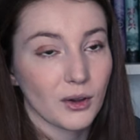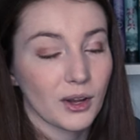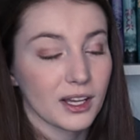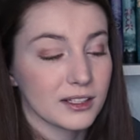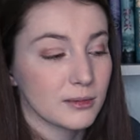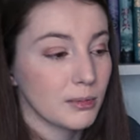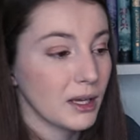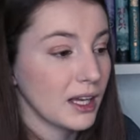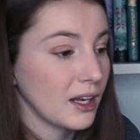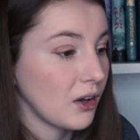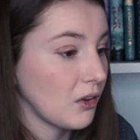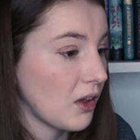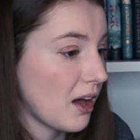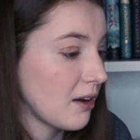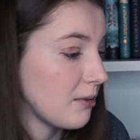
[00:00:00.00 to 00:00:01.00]
So it's been
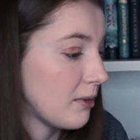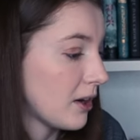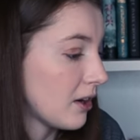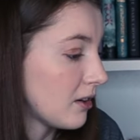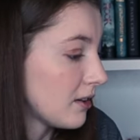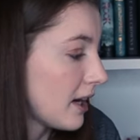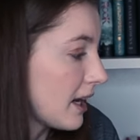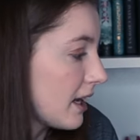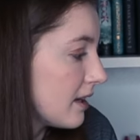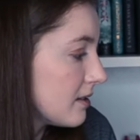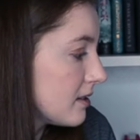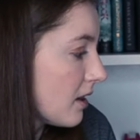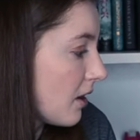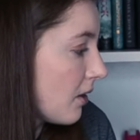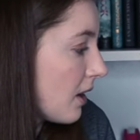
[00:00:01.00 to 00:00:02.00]
a lot of fun already.
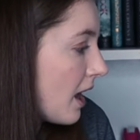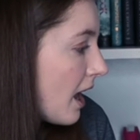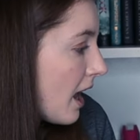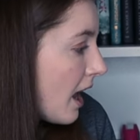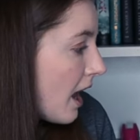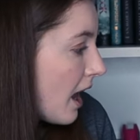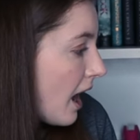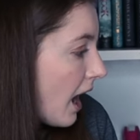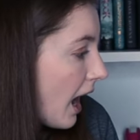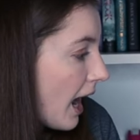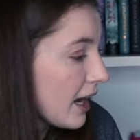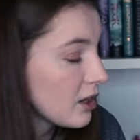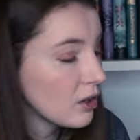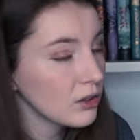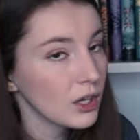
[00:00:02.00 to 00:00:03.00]
So
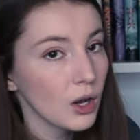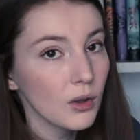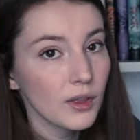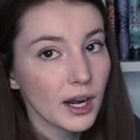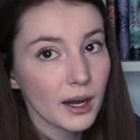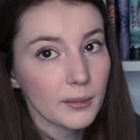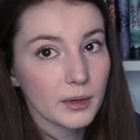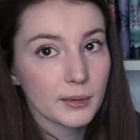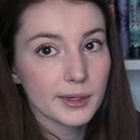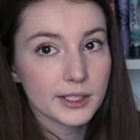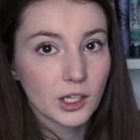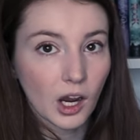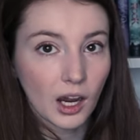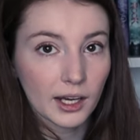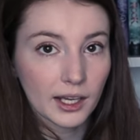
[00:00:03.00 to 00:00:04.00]
I don't know that I'm going to be
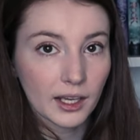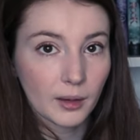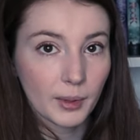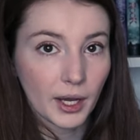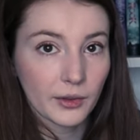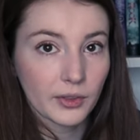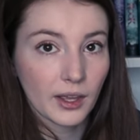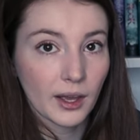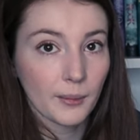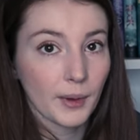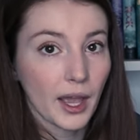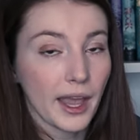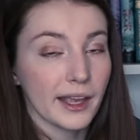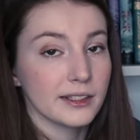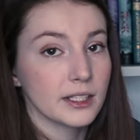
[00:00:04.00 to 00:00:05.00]
talking about them
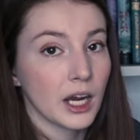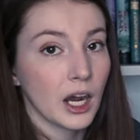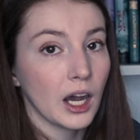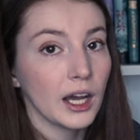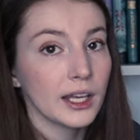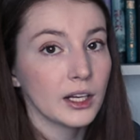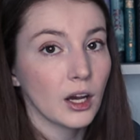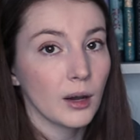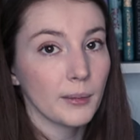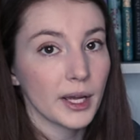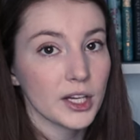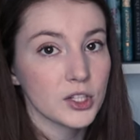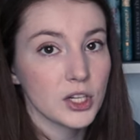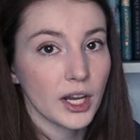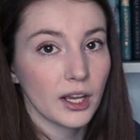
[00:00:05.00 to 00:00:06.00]
a ton on
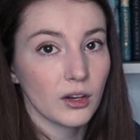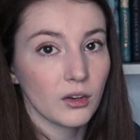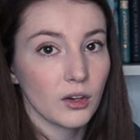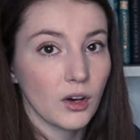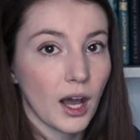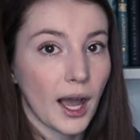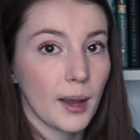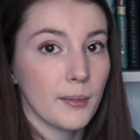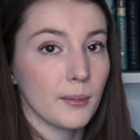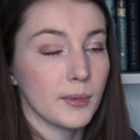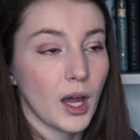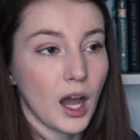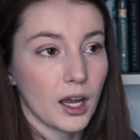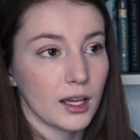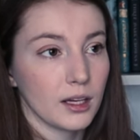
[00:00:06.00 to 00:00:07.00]
my channel. I'm
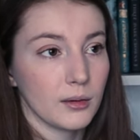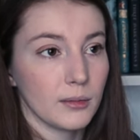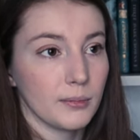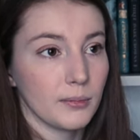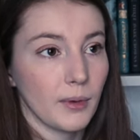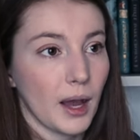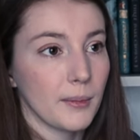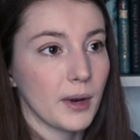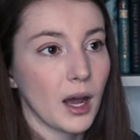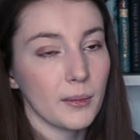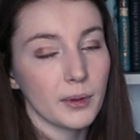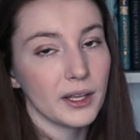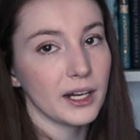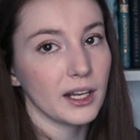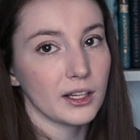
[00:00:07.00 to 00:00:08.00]

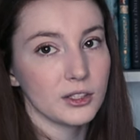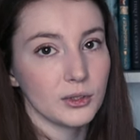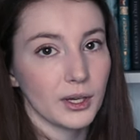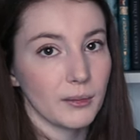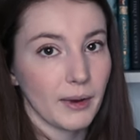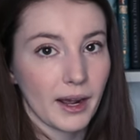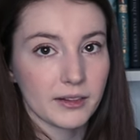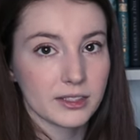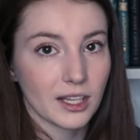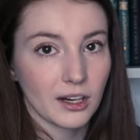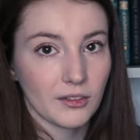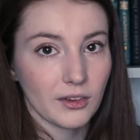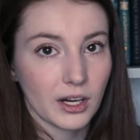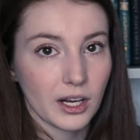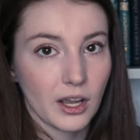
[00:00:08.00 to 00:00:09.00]
not planning on doing mouse
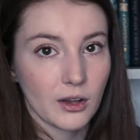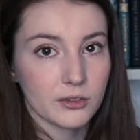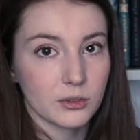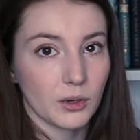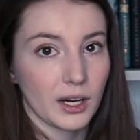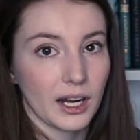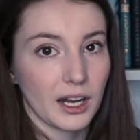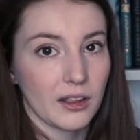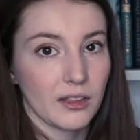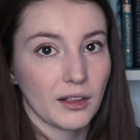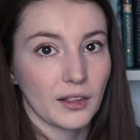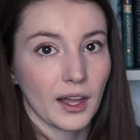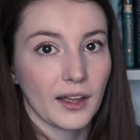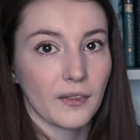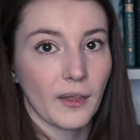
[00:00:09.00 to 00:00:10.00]
care videos or
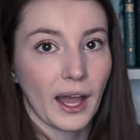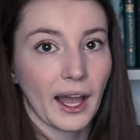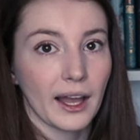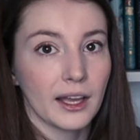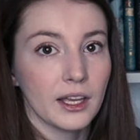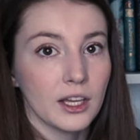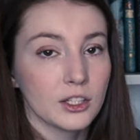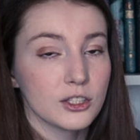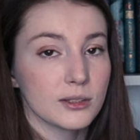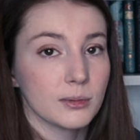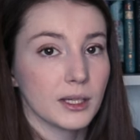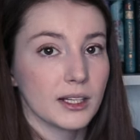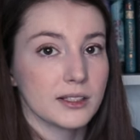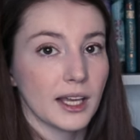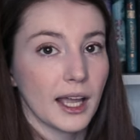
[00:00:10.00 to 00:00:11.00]
anything like that, just
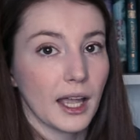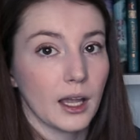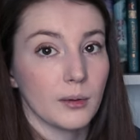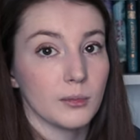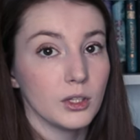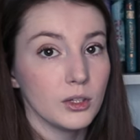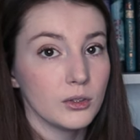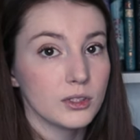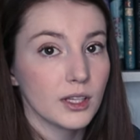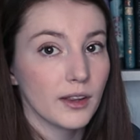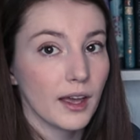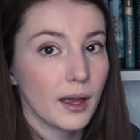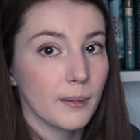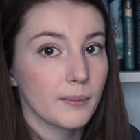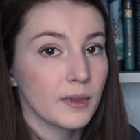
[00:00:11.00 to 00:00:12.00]
because I am new to
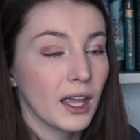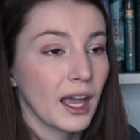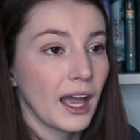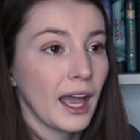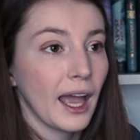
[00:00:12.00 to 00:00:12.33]
them.